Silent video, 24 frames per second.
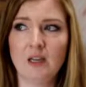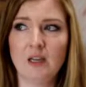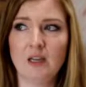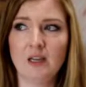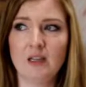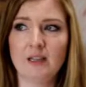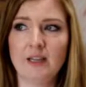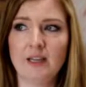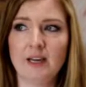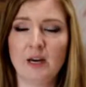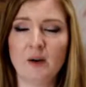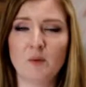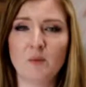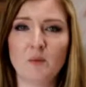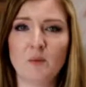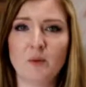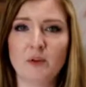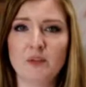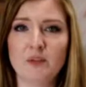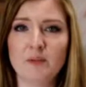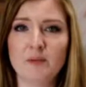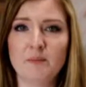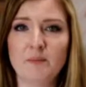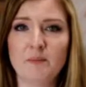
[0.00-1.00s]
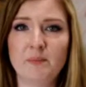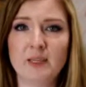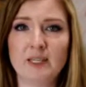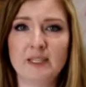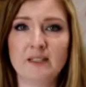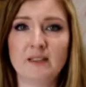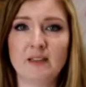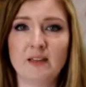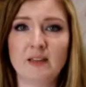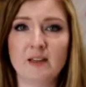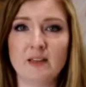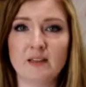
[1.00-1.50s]
that I wouldn't be
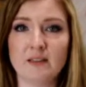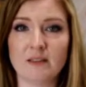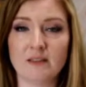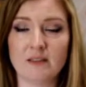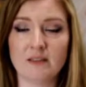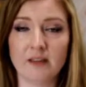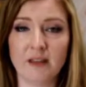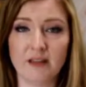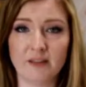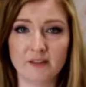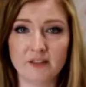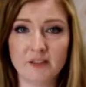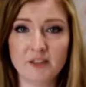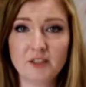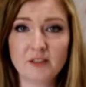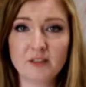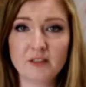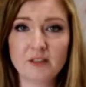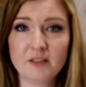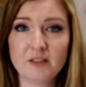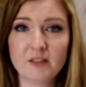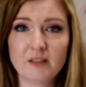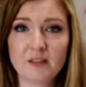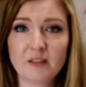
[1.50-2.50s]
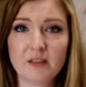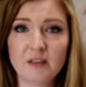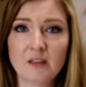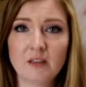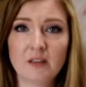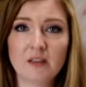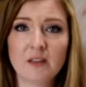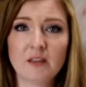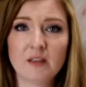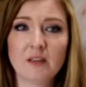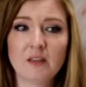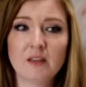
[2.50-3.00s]
seen as intelligent,
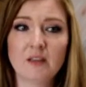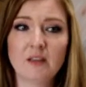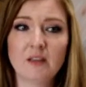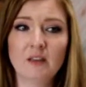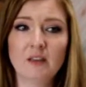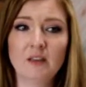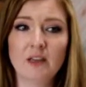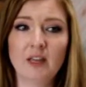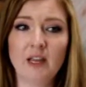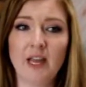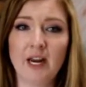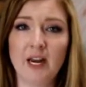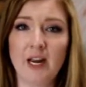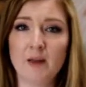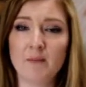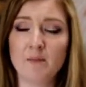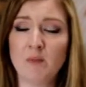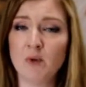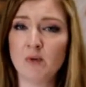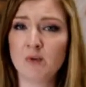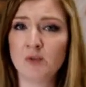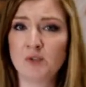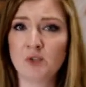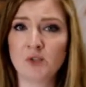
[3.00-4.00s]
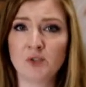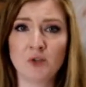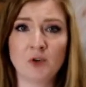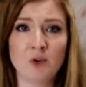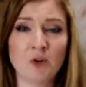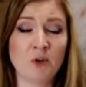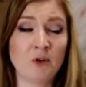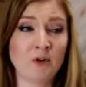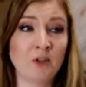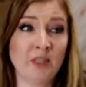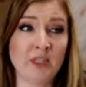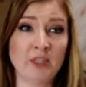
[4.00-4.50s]
and I most
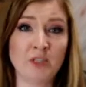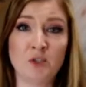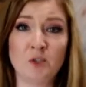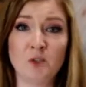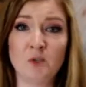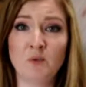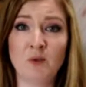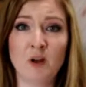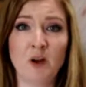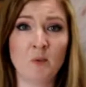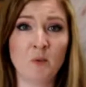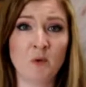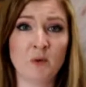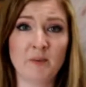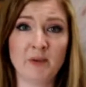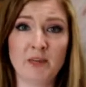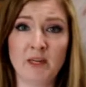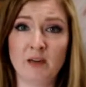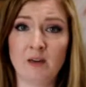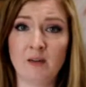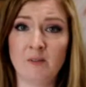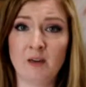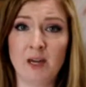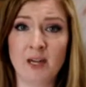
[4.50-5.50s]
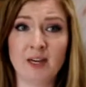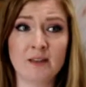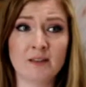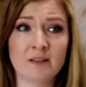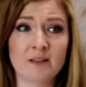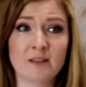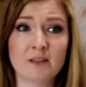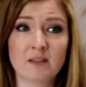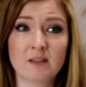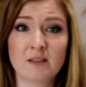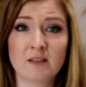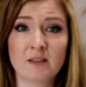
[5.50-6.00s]
certainly do not want to be anybody's
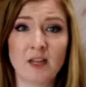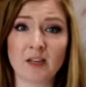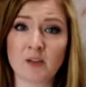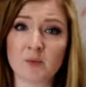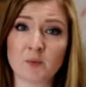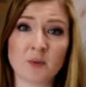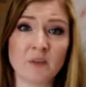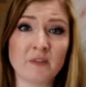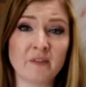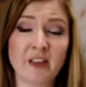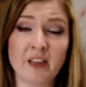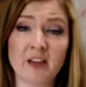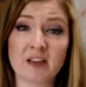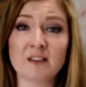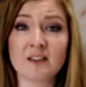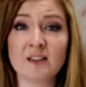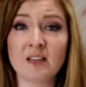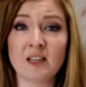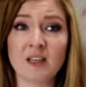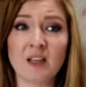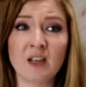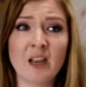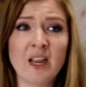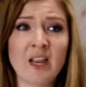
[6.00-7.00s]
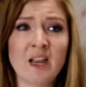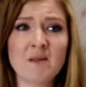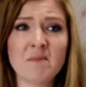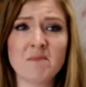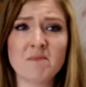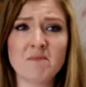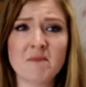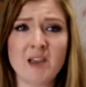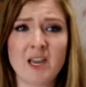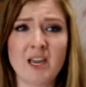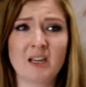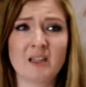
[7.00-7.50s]
sexual fantasy.
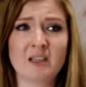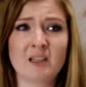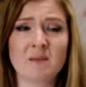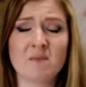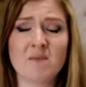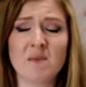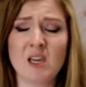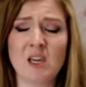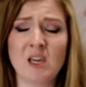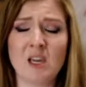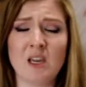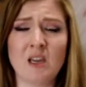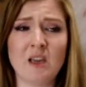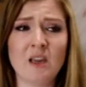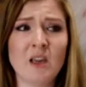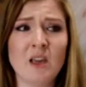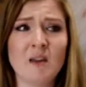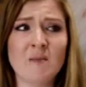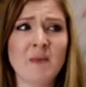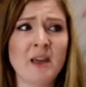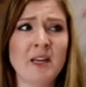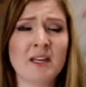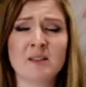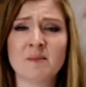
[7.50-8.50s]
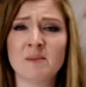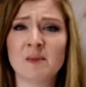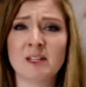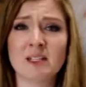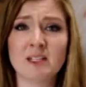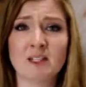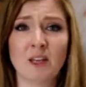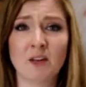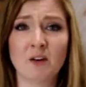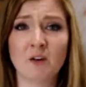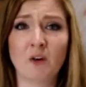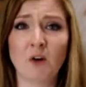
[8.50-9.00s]
It makes my
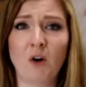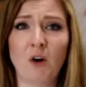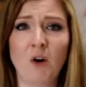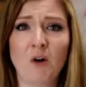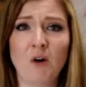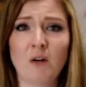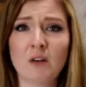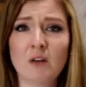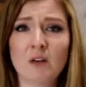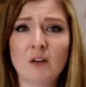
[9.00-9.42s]
skin crawl.